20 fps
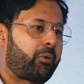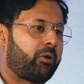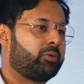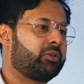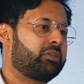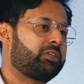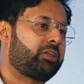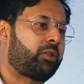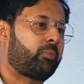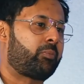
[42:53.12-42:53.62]

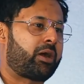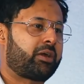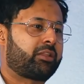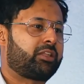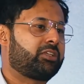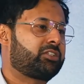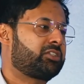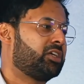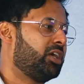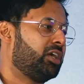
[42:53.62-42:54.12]
property, I'll buy
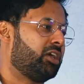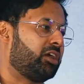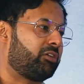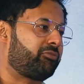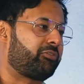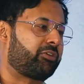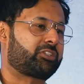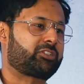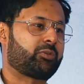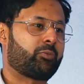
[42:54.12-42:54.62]
this.
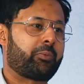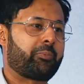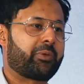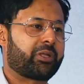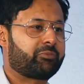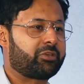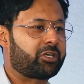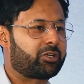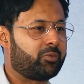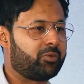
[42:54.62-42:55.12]
If someone
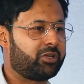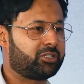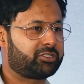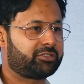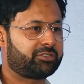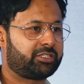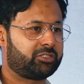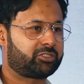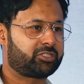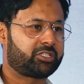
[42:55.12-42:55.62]
brings me a commercial
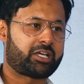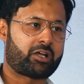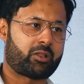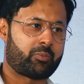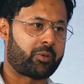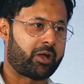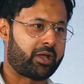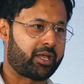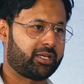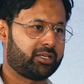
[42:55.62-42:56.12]
deal today, I'll
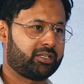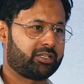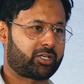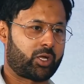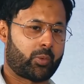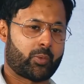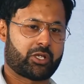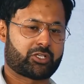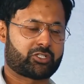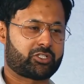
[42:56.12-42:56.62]
buy it.
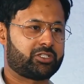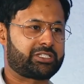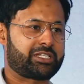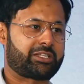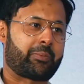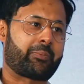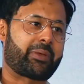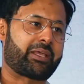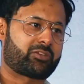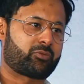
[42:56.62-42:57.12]
Commercials are
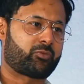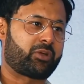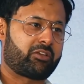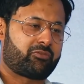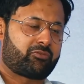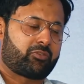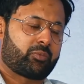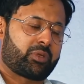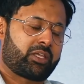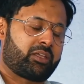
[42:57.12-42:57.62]
the best way
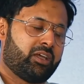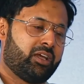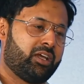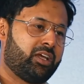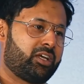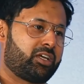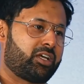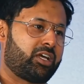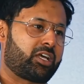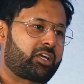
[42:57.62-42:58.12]
for me.
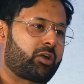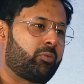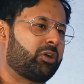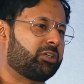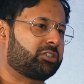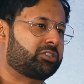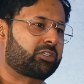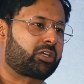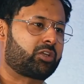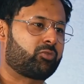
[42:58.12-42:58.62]

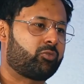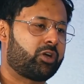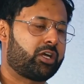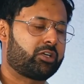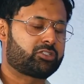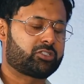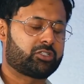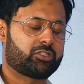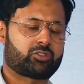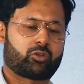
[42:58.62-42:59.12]
Commercial
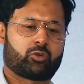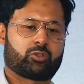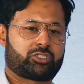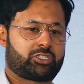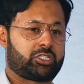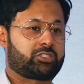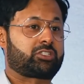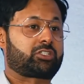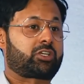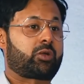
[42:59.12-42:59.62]
conversions, or
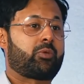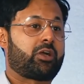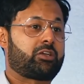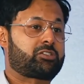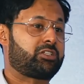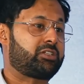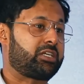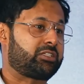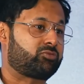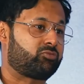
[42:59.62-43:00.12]
just a
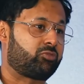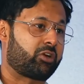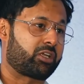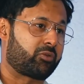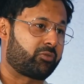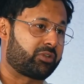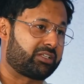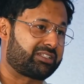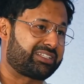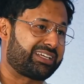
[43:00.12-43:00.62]
commercial that's
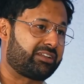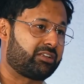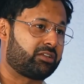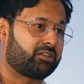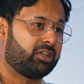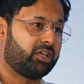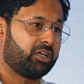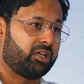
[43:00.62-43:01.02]
running with a tenant.